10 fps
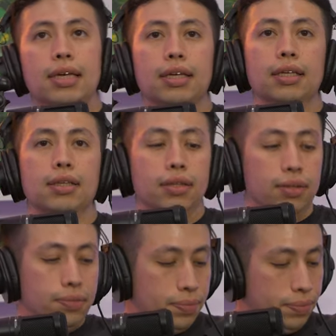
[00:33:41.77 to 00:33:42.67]
Oh, Majid
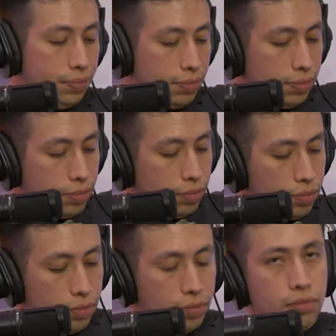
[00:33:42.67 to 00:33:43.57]
Jordan dropped a song
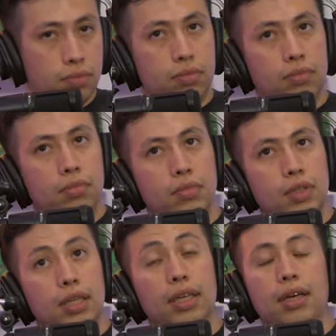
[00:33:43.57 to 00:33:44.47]
too.
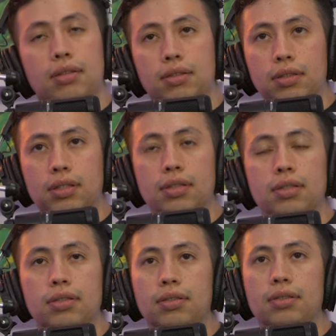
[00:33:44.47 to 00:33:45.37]
Yeah, they
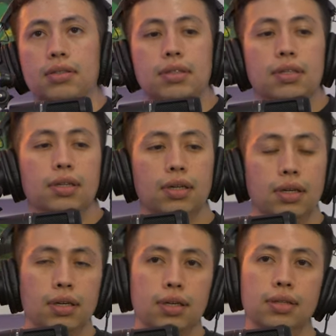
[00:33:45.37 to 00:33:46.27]
do.
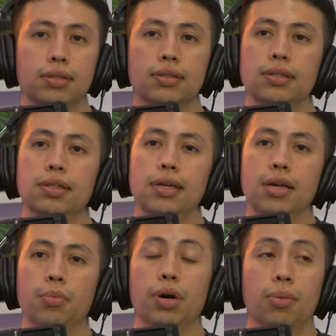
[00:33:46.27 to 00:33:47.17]
Uh,
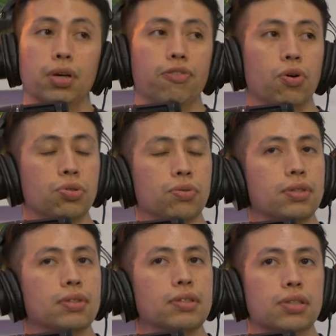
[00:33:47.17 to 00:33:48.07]
but I'm looking forward to
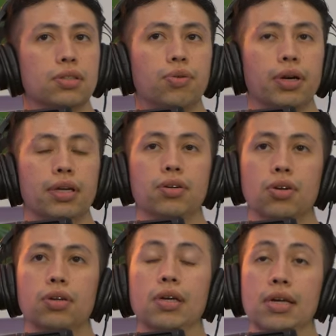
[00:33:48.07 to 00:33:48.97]
it. Great.
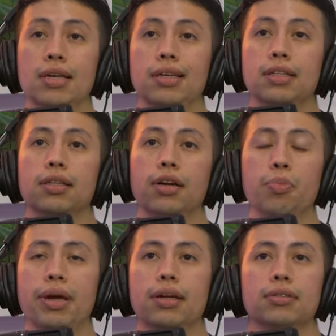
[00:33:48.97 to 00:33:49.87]
They're
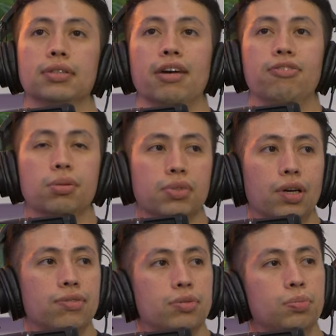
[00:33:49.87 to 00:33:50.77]
hit makers, not for
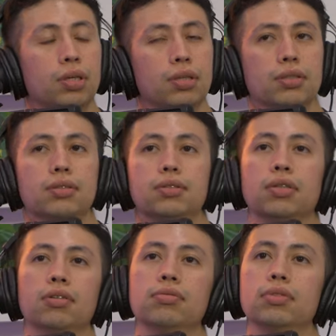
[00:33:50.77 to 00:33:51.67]
themselves, but
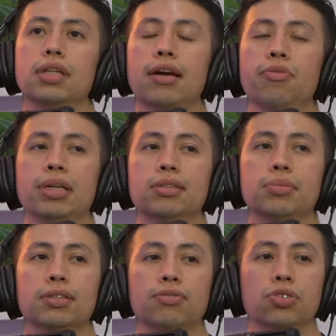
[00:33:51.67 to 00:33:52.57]
you know they have made
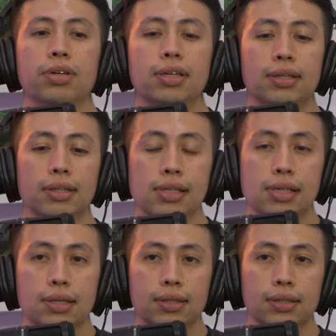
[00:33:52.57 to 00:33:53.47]
some hits for Drake,
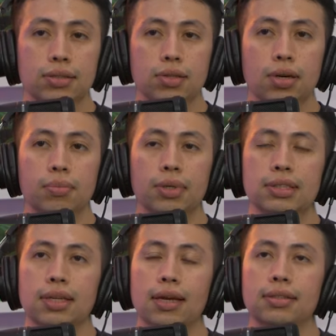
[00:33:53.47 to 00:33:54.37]
so I'm
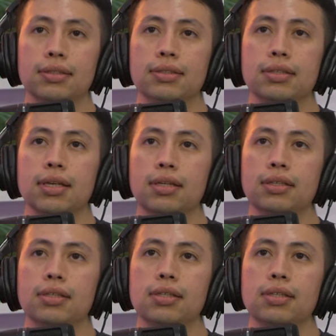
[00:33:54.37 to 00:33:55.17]
excited to see that.